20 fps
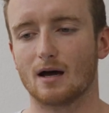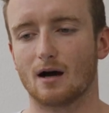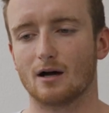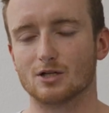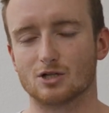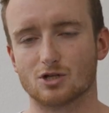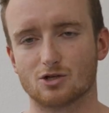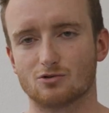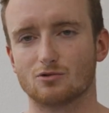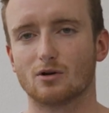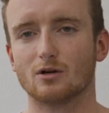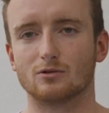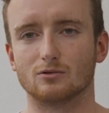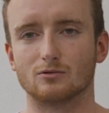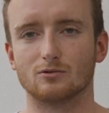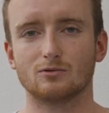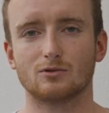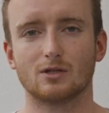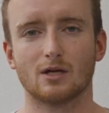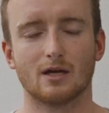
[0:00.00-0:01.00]
I
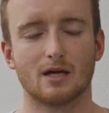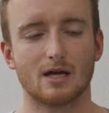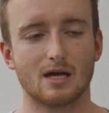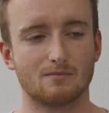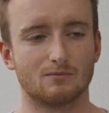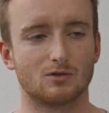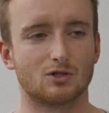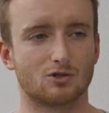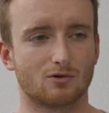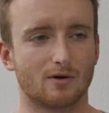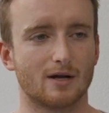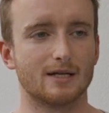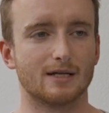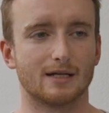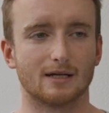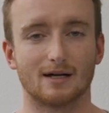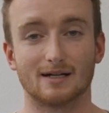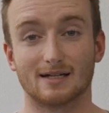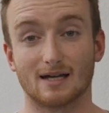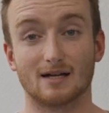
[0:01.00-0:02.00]
struggled in
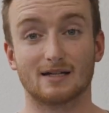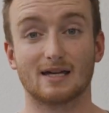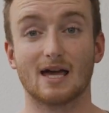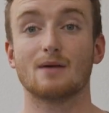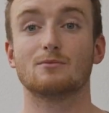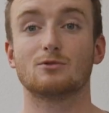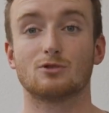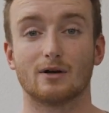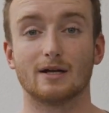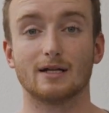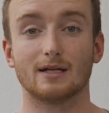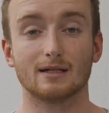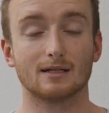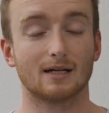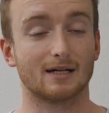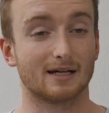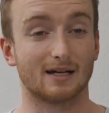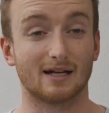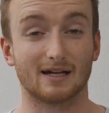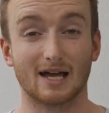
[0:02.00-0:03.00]
training. I kept training
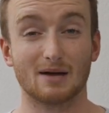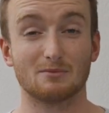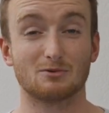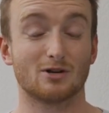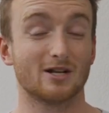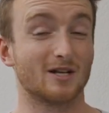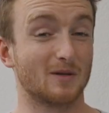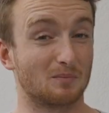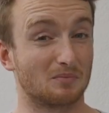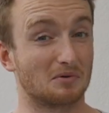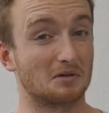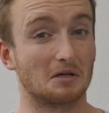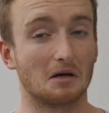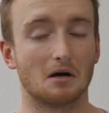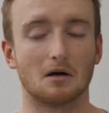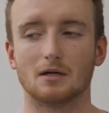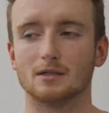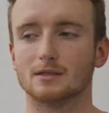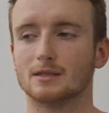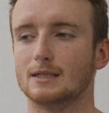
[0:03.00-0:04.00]
pretty
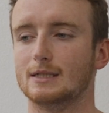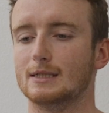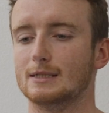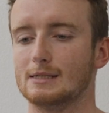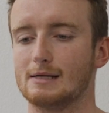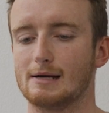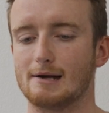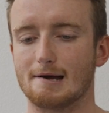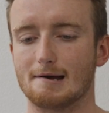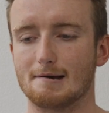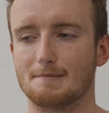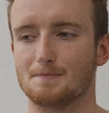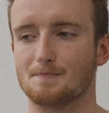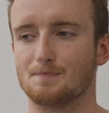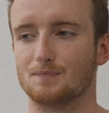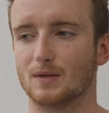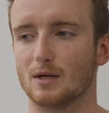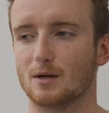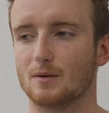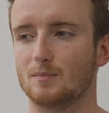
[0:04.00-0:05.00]
hard,
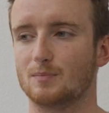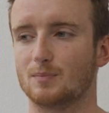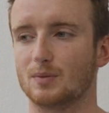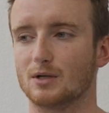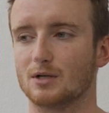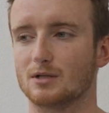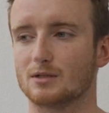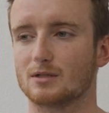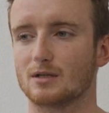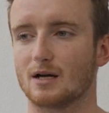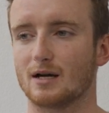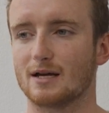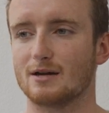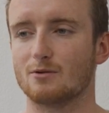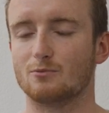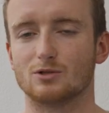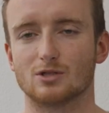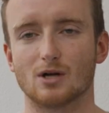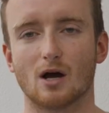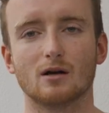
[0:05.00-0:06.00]
but
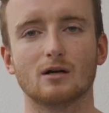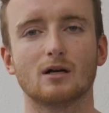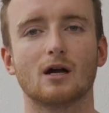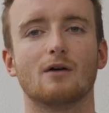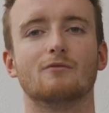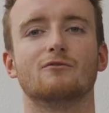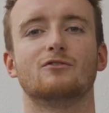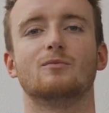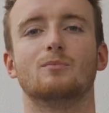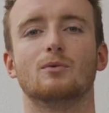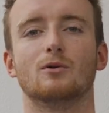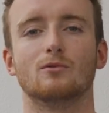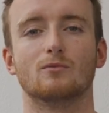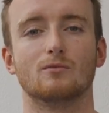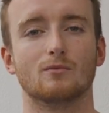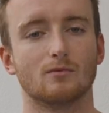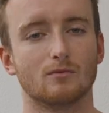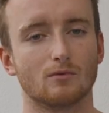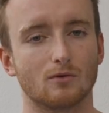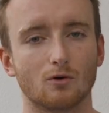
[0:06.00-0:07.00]
it was uncomfortable
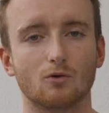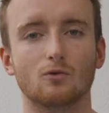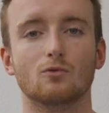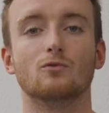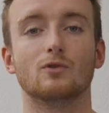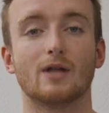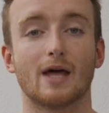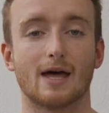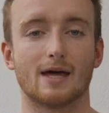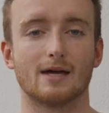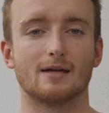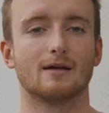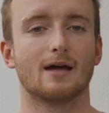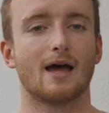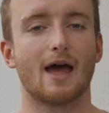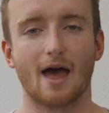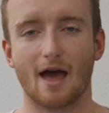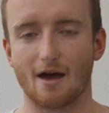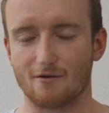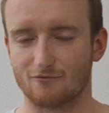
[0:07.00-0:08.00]
all day,
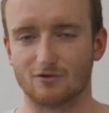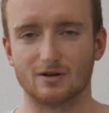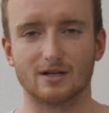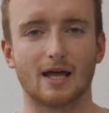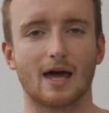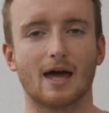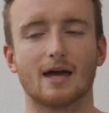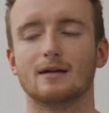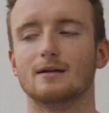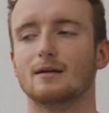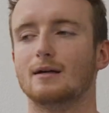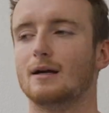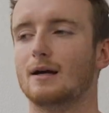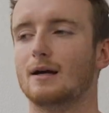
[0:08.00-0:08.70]
every day.